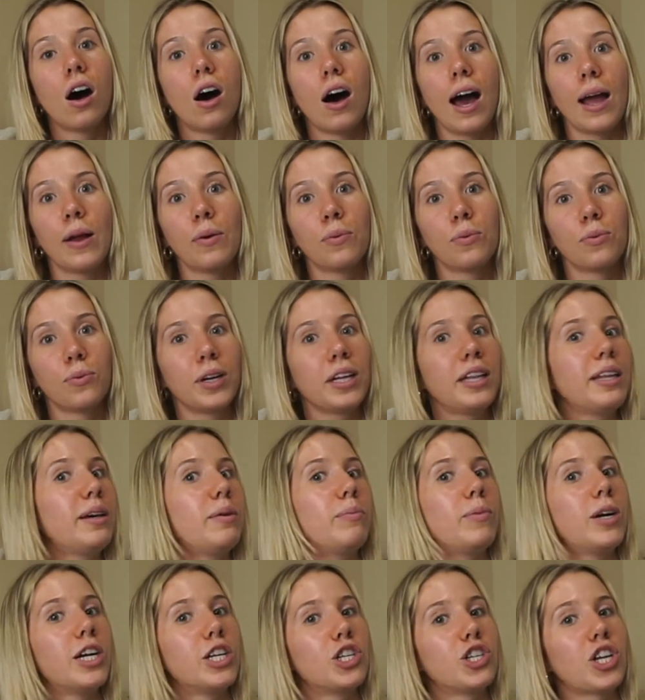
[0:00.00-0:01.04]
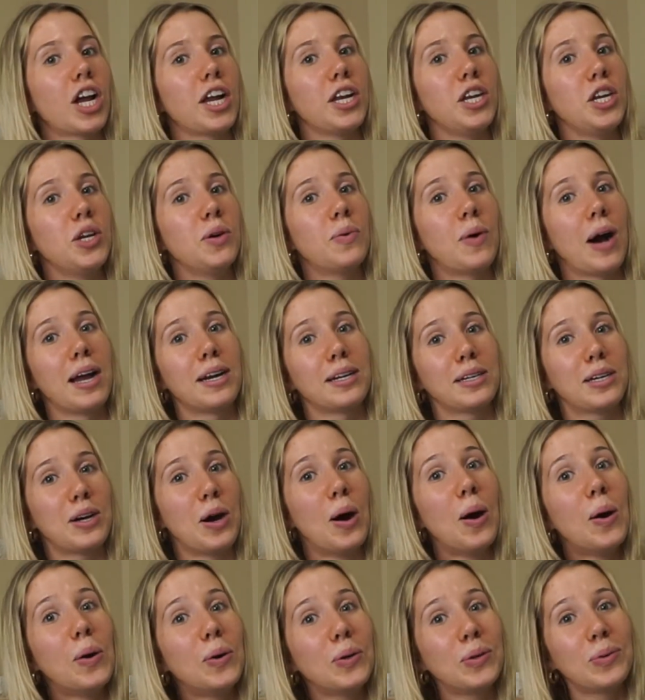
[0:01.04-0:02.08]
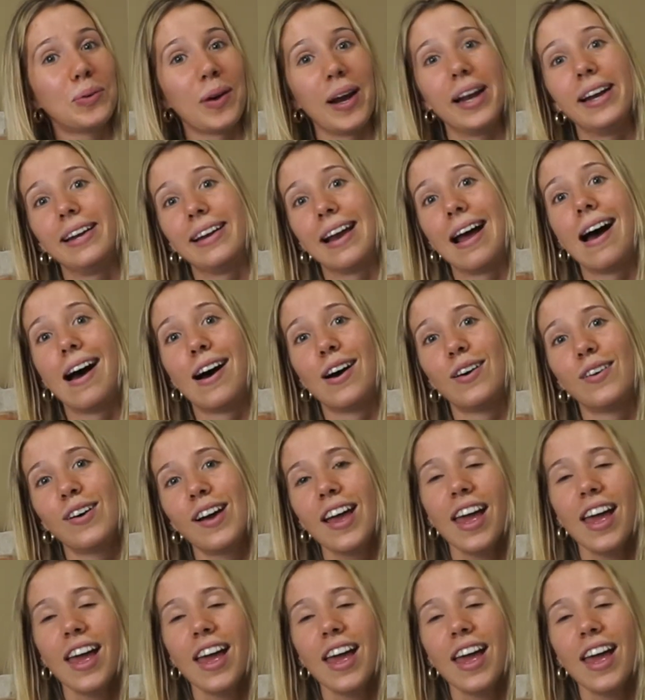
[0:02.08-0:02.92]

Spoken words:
I really wish I knew how to code right now,"